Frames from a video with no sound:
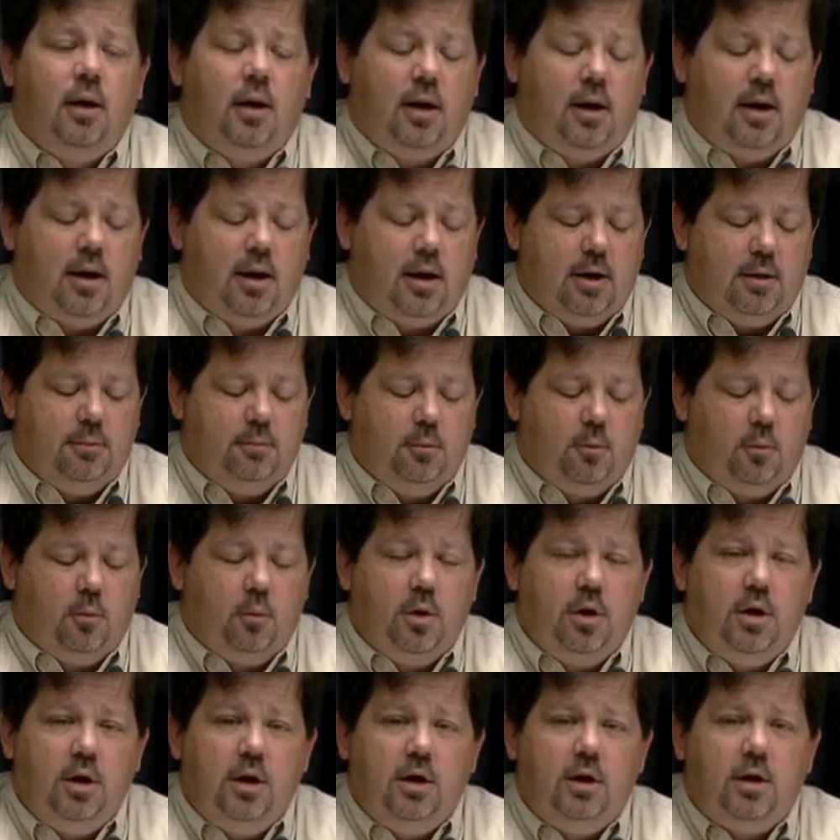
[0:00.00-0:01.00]
Um,
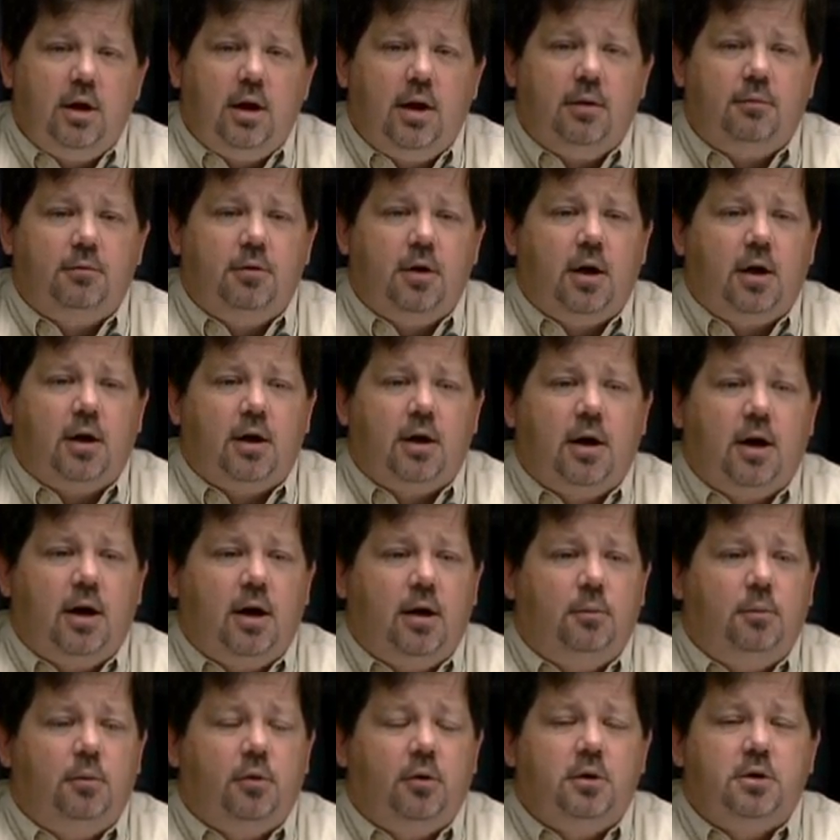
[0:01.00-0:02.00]
we need to have that
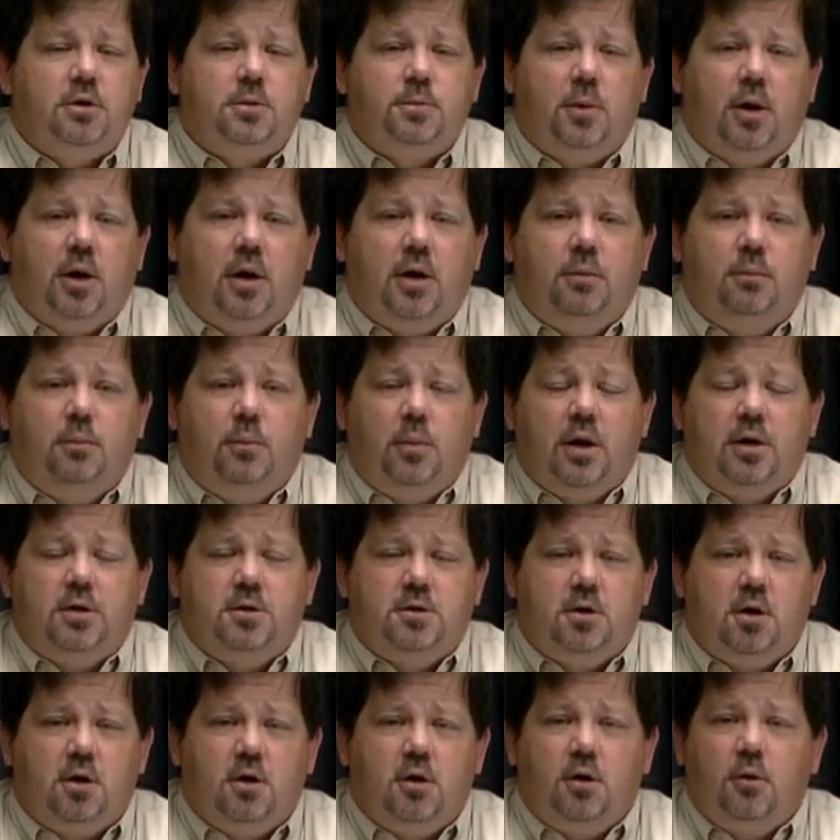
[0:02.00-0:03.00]
accomplished by, by
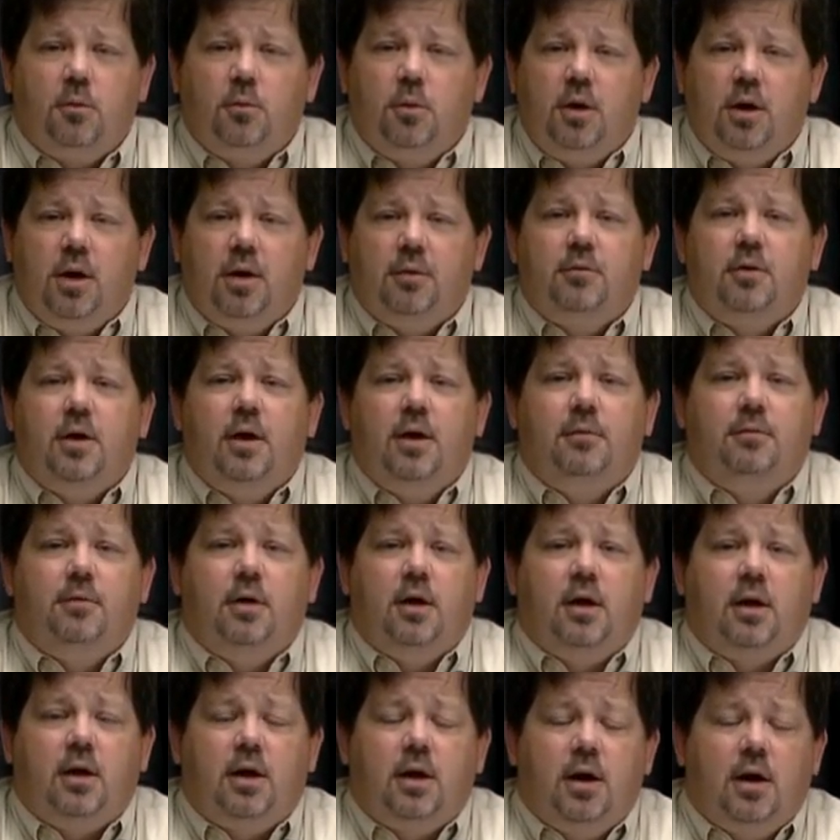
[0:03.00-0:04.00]
charter. We have to have
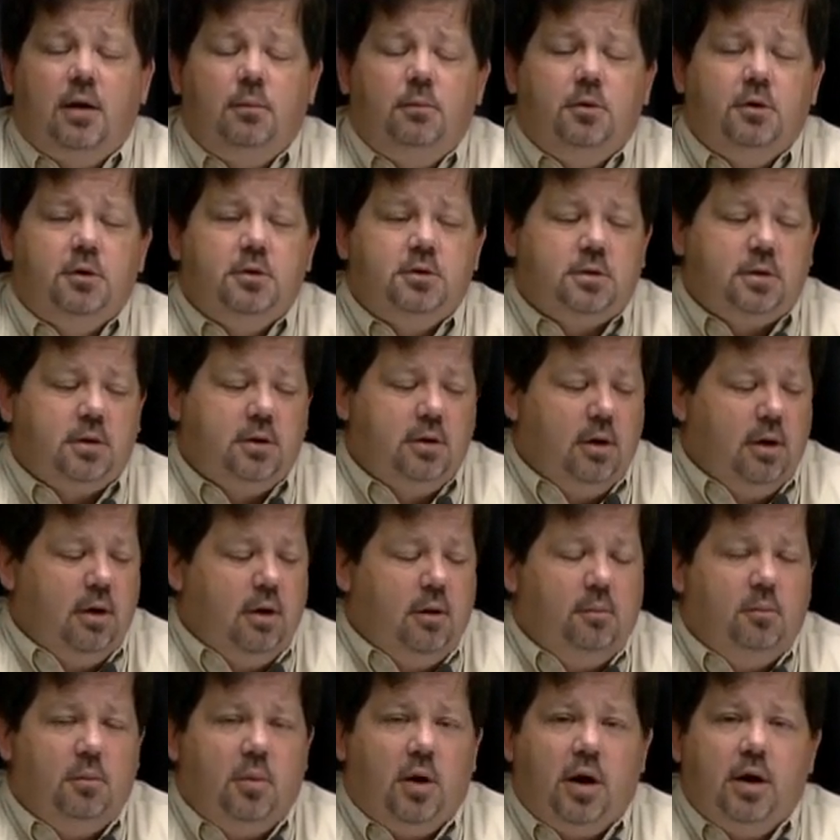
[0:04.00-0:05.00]
that accomplished
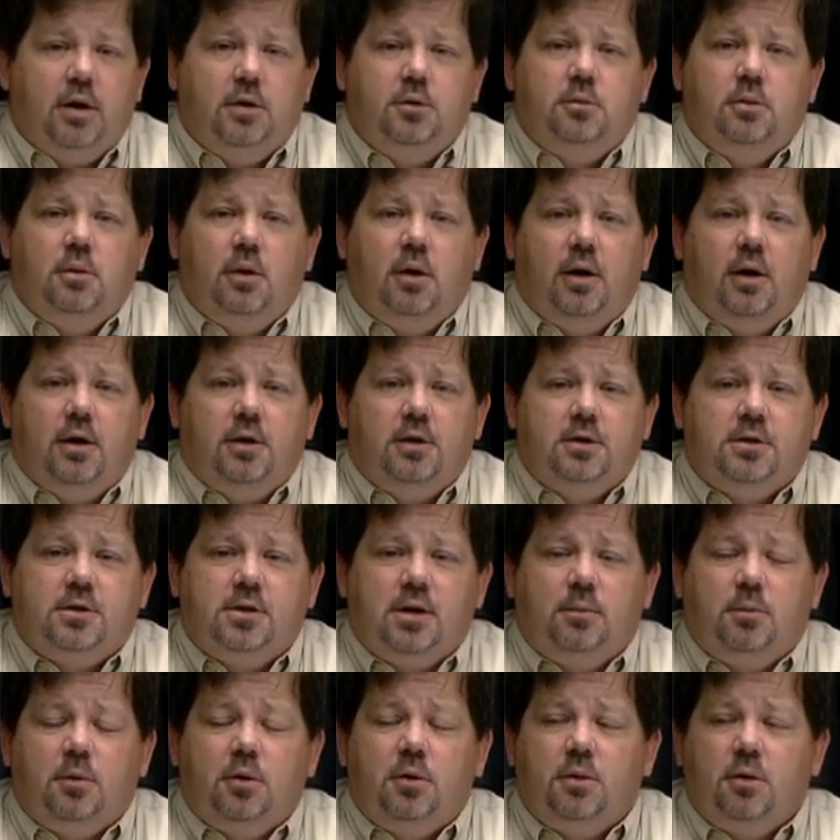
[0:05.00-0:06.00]
by uh,
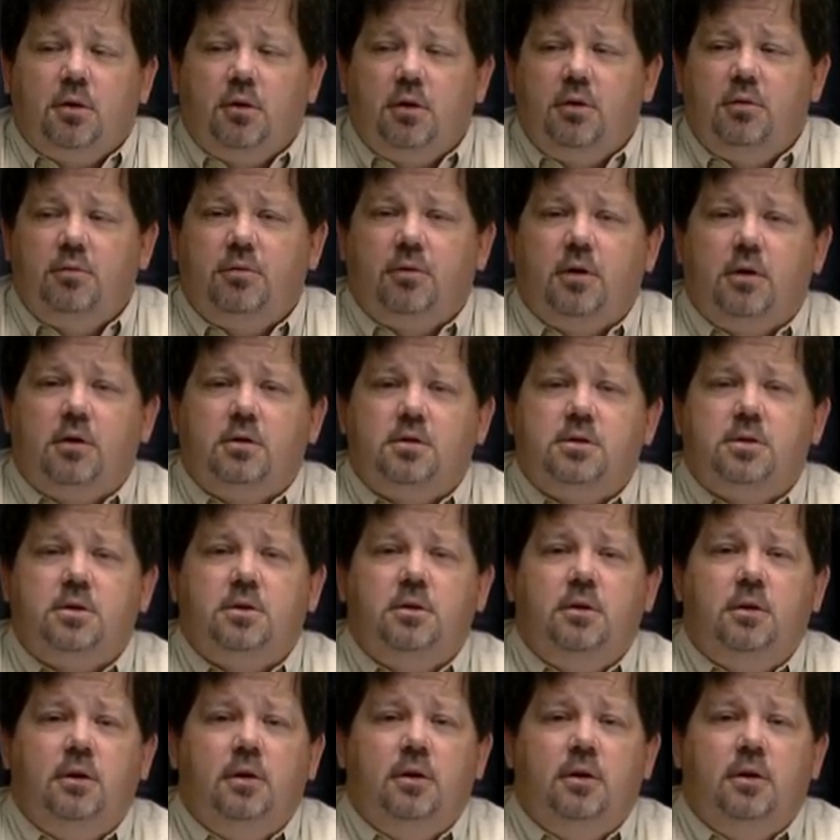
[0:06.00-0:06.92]
December 31st.